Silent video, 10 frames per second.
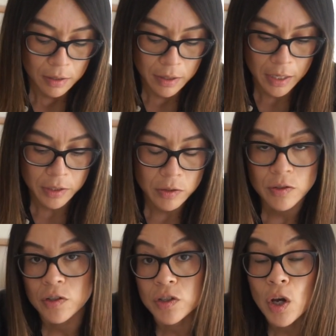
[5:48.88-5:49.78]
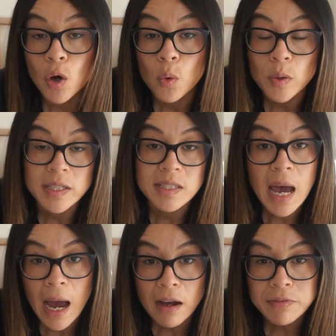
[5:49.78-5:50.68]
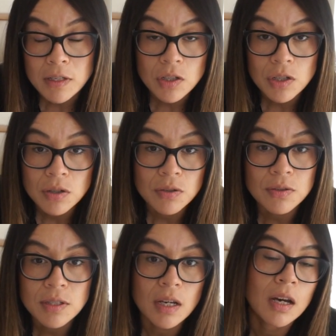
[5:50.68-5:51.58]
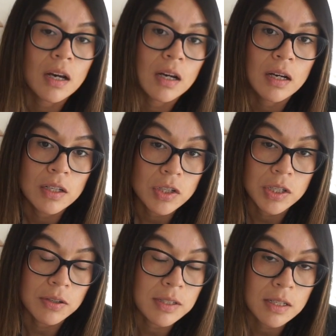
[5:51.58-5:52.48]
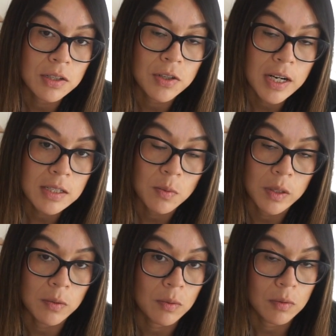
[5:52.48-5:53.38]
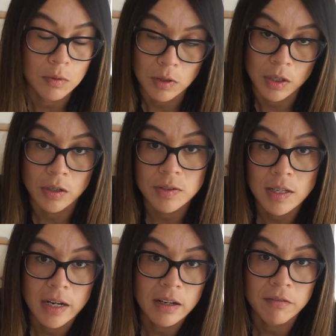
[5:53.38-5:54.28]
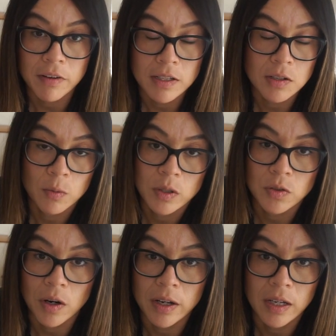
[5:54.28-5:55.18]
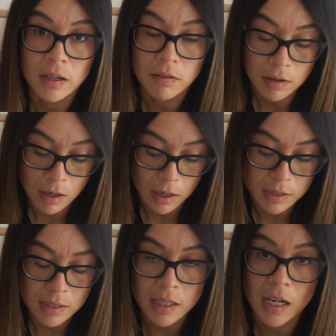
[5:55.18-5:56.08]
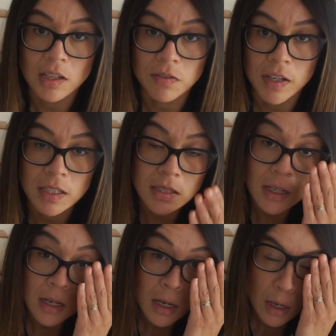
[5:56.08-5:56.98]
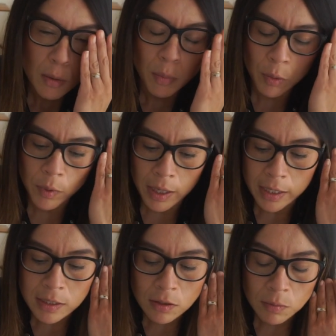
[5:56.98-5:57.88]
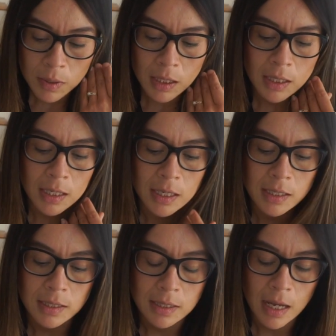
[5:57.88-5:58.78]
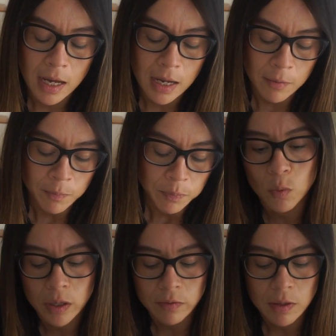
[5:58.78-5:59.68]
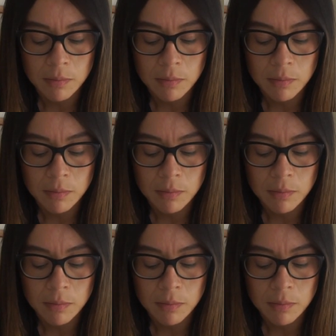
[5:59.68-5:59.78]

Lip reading: that users always have to choose a shielded address when, you know, sending funds or withdrawing Zcash funds. But what I do mean is that one of the